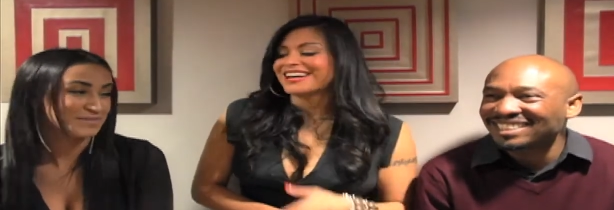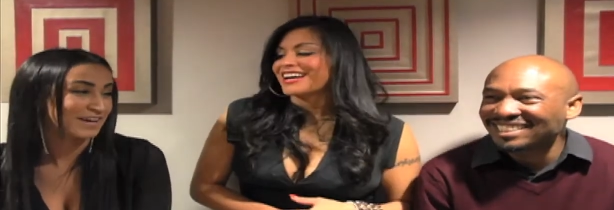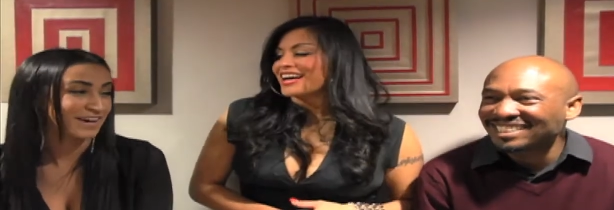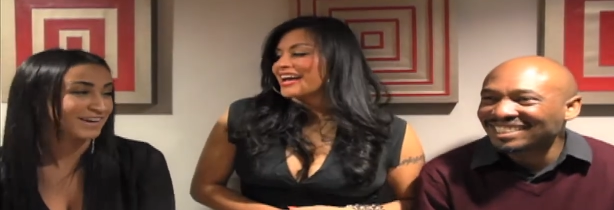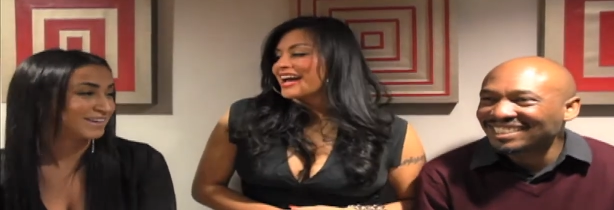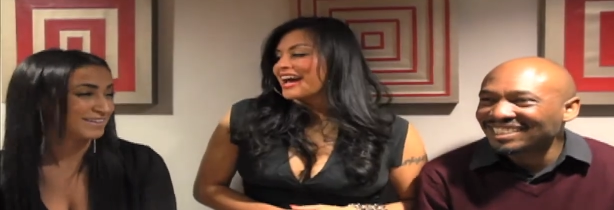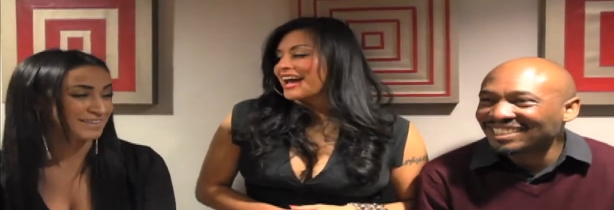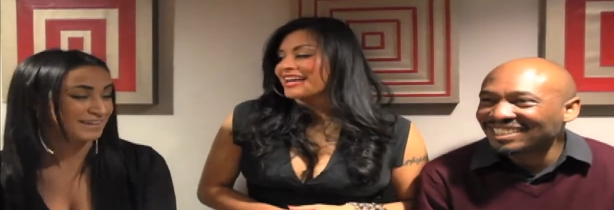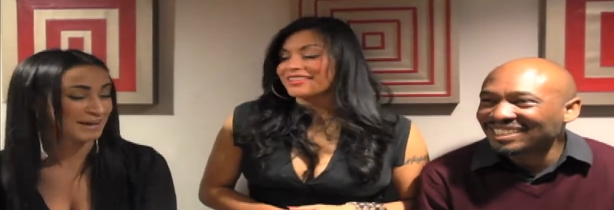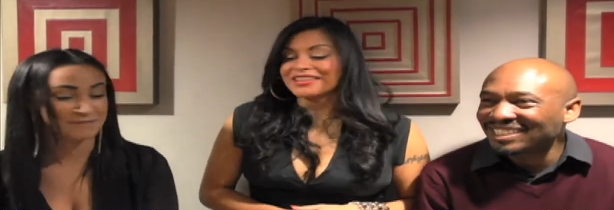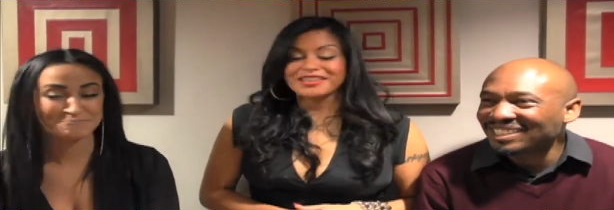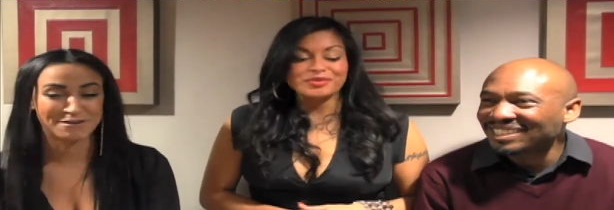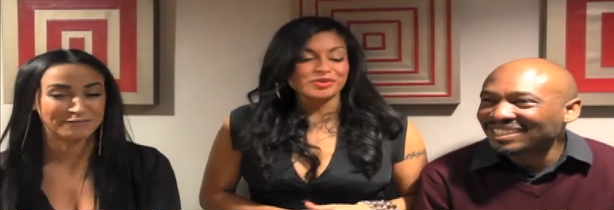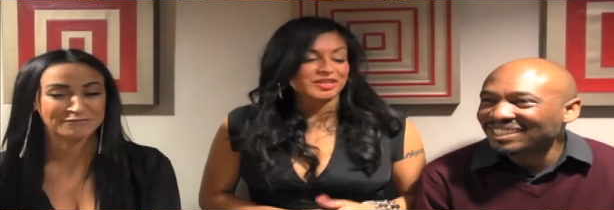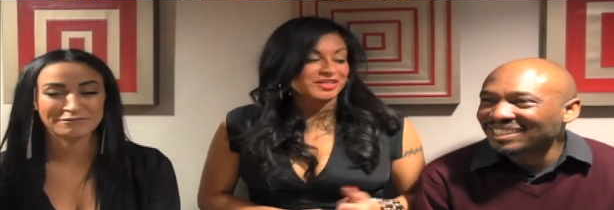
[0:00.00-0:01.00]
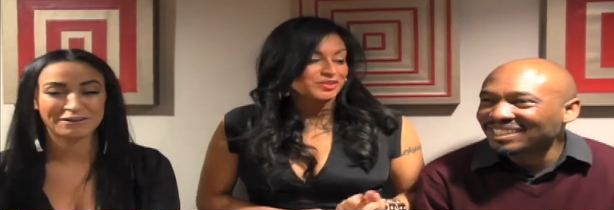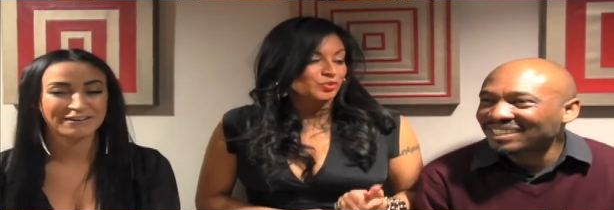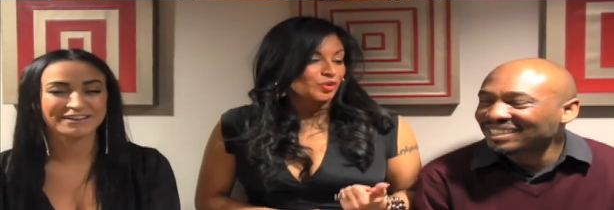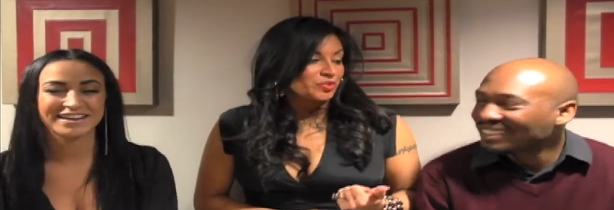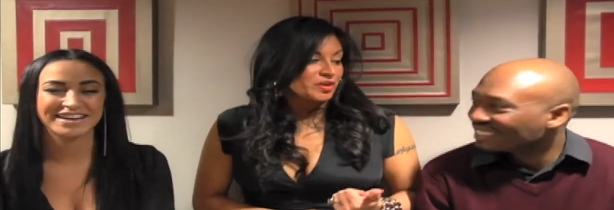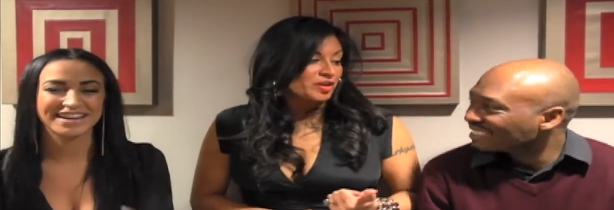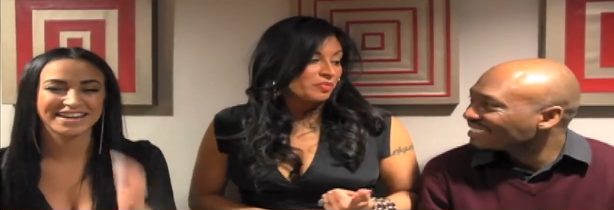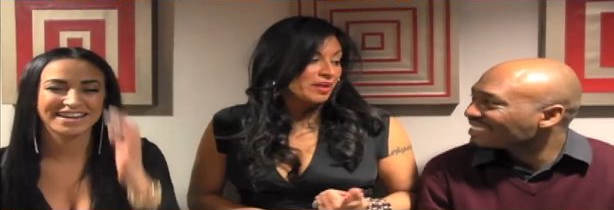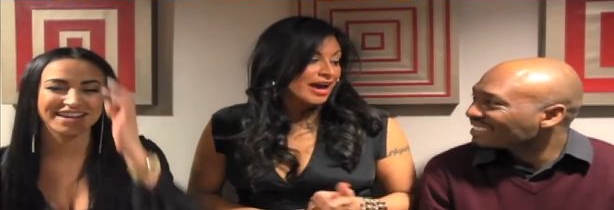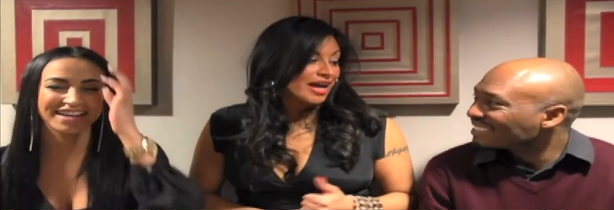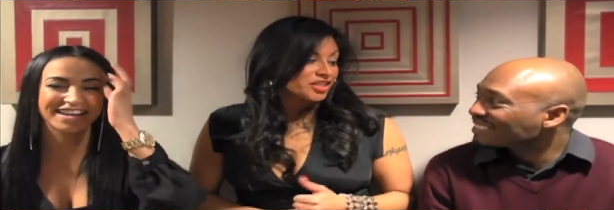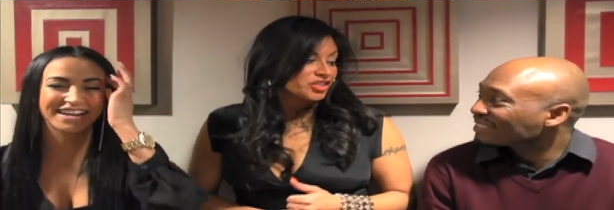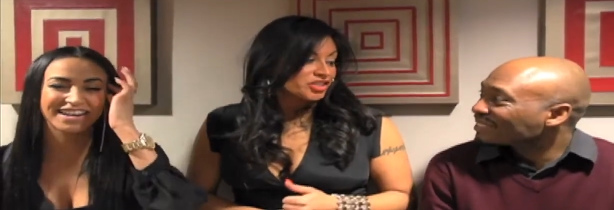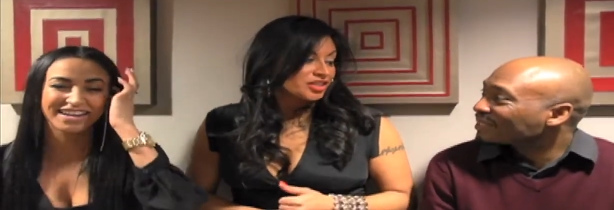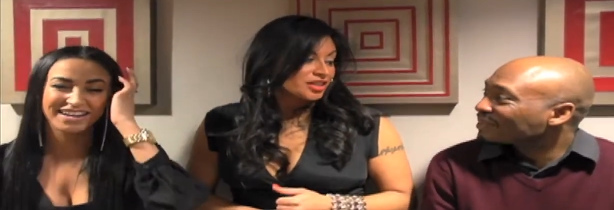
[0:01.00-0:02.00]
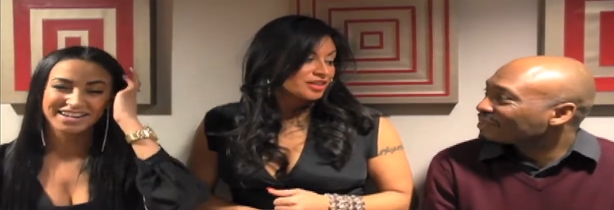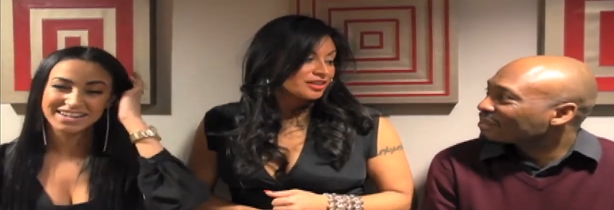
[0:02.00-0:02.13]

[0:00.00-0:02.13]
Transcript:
Speaker 1: yeah. I think because women are passionate.